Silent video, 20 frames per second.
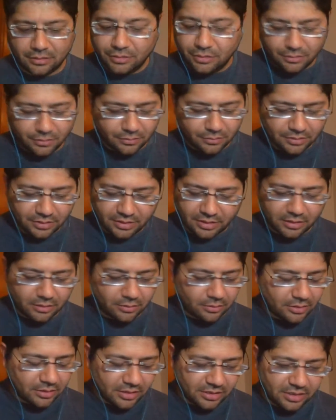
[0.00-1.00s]
you know, the
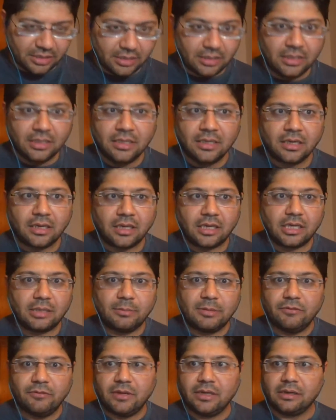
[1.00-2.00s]
technology can
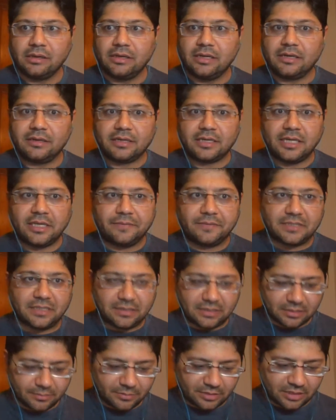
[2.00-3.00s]
be weird at times, and
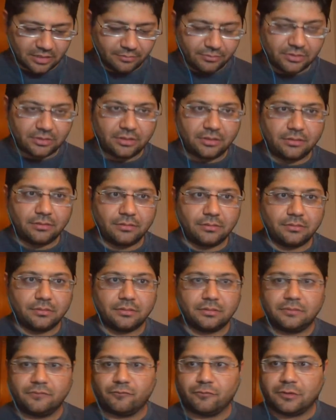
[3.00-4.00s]
sometimes you
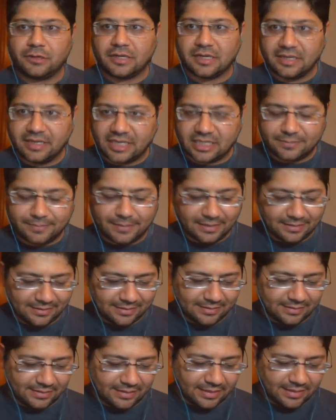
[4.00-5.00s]
unexpected
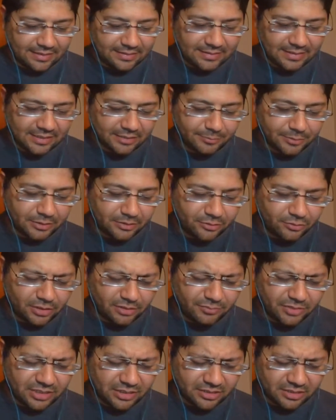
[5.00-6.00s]
things happen. So
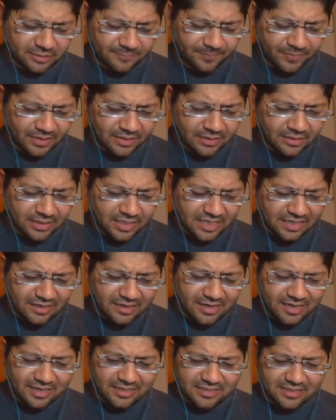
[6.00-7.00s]
I'm just
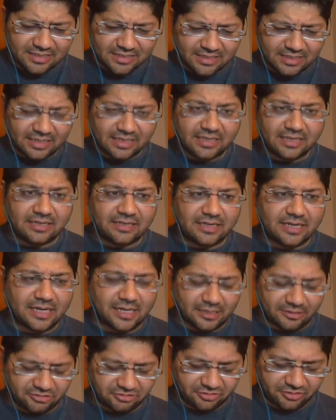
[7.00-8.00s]
readjusting it
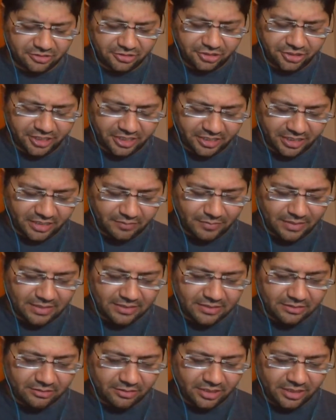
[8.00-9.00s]
and sharing my
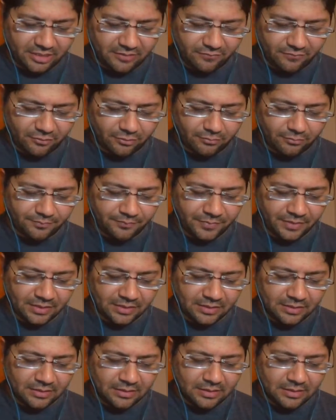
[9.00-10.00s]
screen from
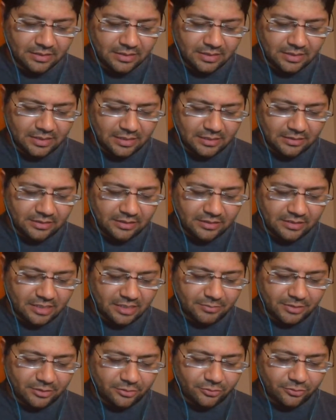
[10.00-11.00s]
Uh, the
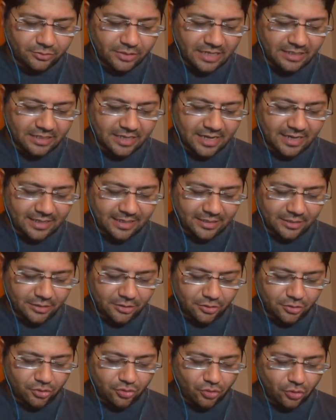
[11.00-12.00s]
tablet so that I can
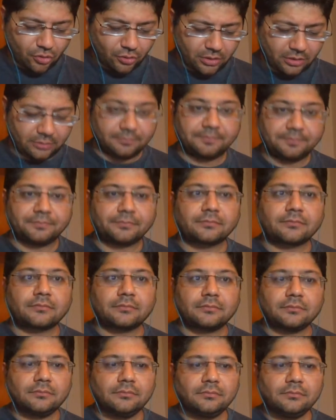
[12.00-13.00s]
talk
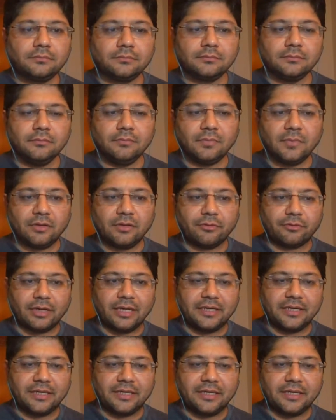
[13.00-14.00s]

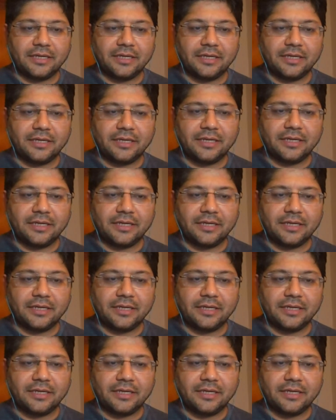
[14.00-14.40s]
related to